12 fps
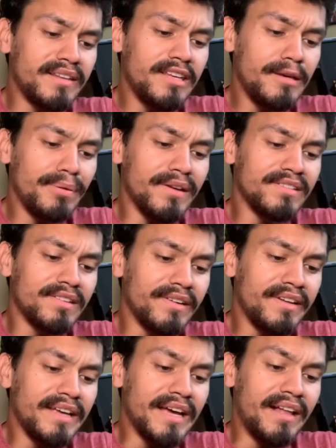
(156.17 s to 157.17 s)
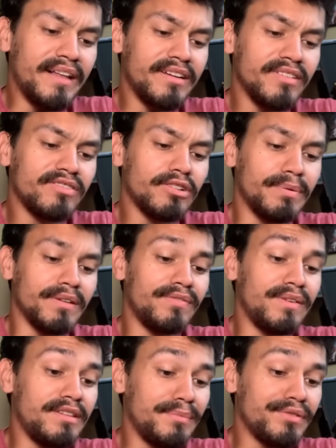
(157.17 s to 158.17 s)
key plus 30, ally health store plus
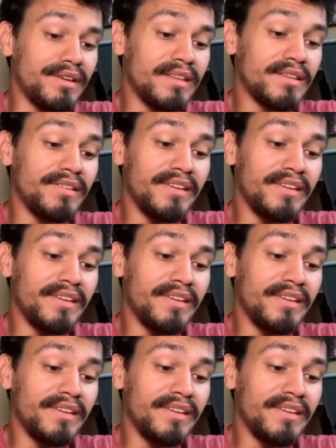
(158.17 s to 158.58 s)
15%, 30